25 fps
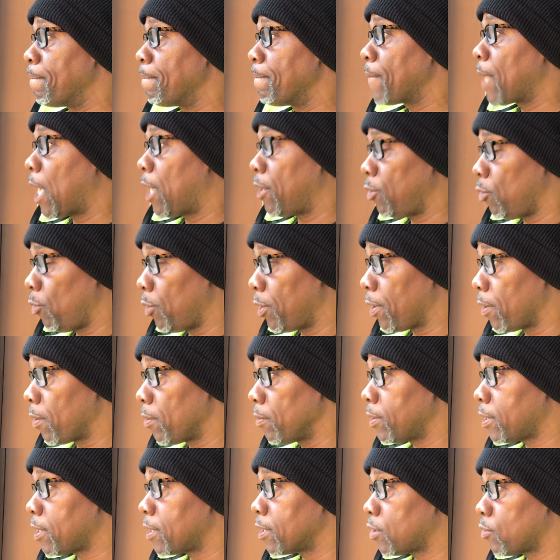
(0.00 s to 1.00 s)
I know it
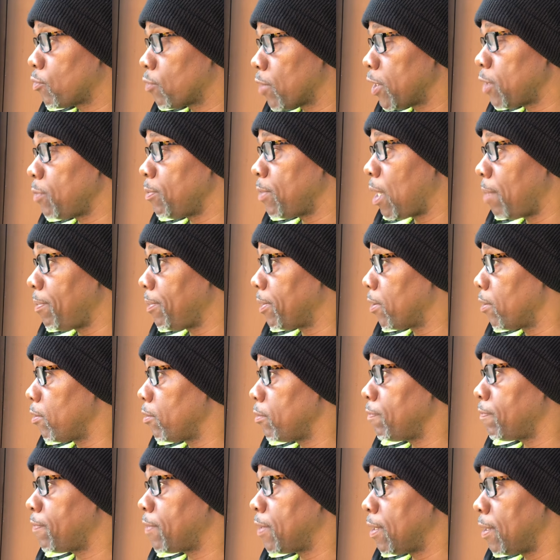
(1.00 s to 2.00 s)
hurts because trust me, I've been
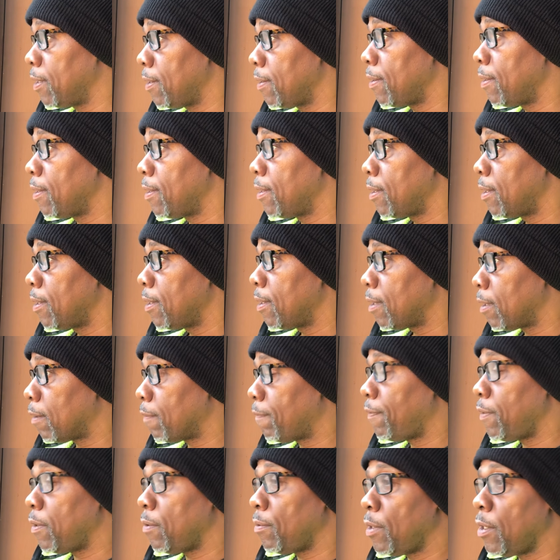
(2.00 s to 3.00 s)
hurting for a
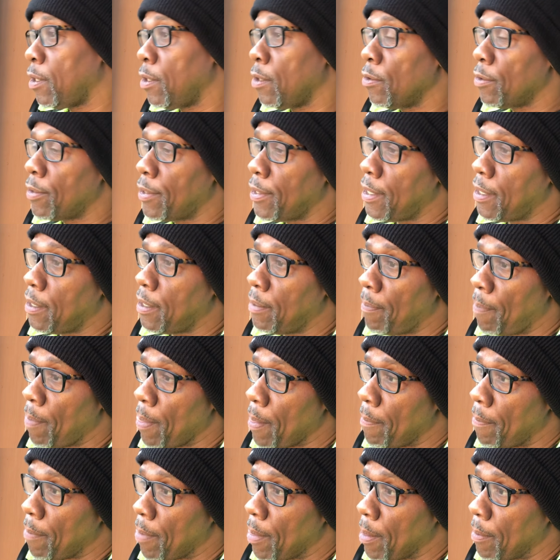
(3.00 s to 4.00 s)
few years now.
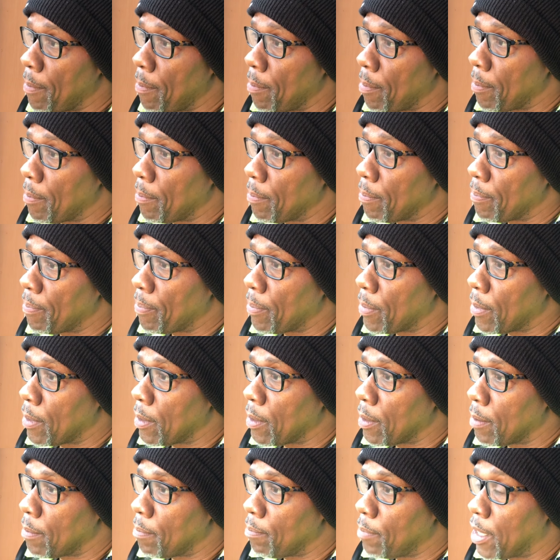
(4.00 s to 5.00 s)

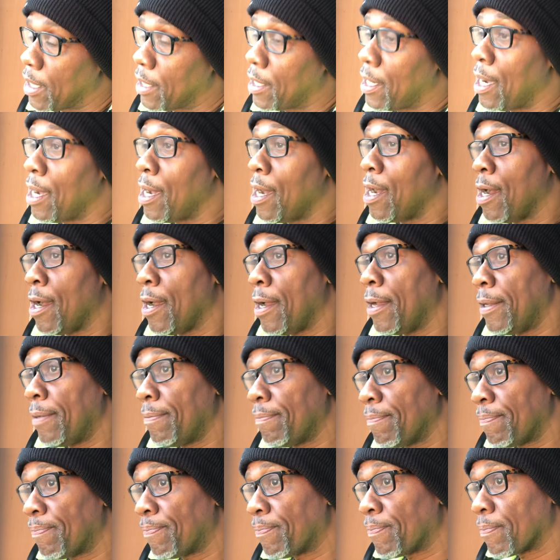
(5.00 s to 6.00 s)
But God,
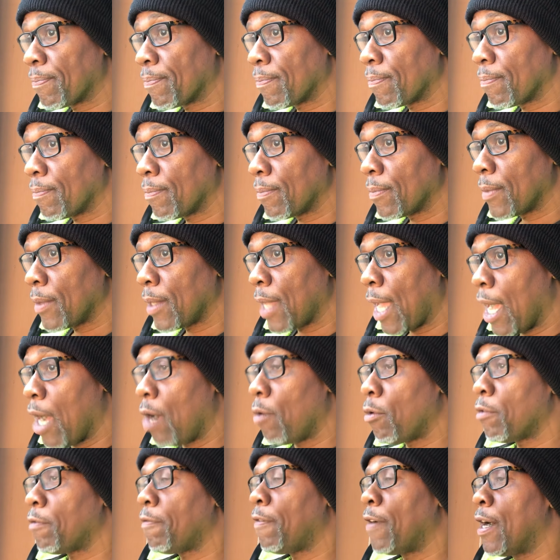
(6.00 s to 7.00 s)

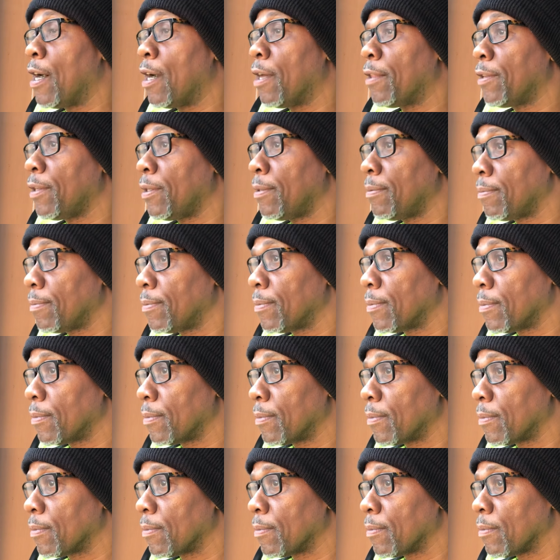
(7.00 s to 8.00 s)
our Father,
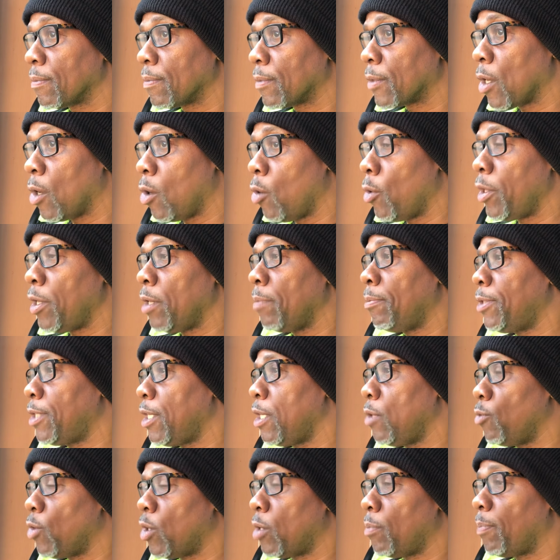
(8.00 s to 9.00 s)

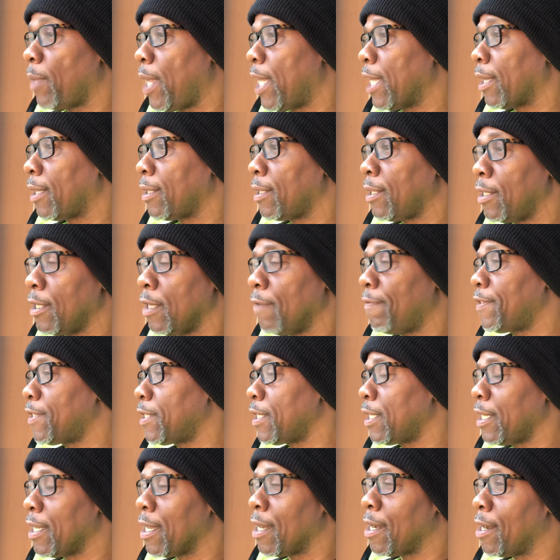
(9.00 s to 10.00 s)
OMG, one
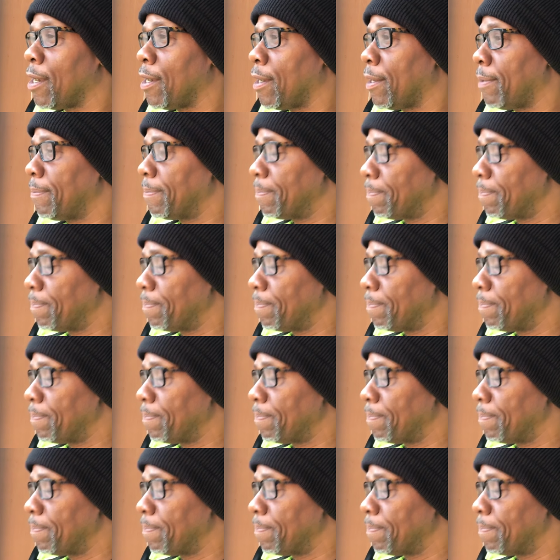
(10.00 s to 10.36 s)
magnificent God,